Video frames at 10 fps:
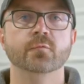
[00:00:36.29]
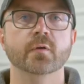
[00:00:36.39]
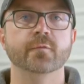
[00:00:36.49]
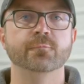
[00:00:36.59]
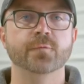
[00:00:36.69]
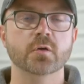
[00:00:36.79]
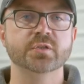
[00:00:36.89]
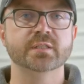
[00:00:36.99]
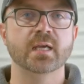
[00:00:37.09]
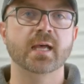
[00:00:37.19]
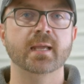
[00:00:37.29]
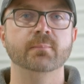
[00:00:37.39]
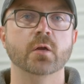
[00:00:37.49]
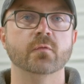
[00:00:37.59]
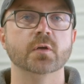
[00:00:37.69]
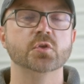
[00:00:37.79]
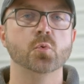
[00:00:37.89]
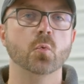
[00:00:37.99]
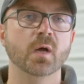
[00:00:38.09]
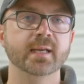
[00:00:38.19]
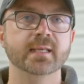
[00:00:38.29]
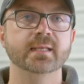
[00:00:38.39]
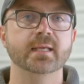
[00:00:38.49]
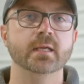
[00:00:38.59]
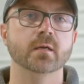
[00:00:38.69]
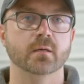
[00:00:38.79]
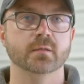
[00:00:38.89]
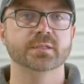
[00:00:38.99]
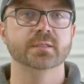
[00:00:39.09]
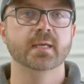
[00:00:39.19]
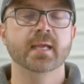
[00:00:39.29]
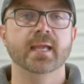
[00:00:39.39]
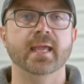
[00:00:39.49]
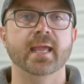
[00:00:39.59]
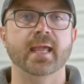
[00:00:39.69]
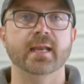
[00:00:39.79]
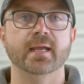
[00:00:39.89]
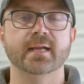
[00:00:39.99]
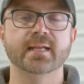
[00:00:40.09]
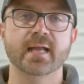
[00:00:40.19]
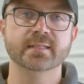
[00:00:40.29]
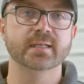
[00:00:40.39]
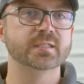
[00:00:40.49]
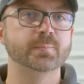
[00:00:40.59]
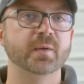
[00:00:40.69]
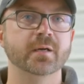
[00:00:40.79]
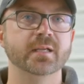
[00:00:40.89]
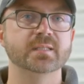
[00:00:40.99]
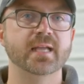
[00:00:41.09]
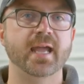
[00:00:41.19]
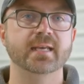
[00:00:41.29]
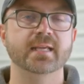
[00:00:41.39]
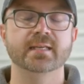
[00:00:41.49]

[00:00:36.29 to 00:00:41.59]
for the first time in over 20 years, and got to experience that.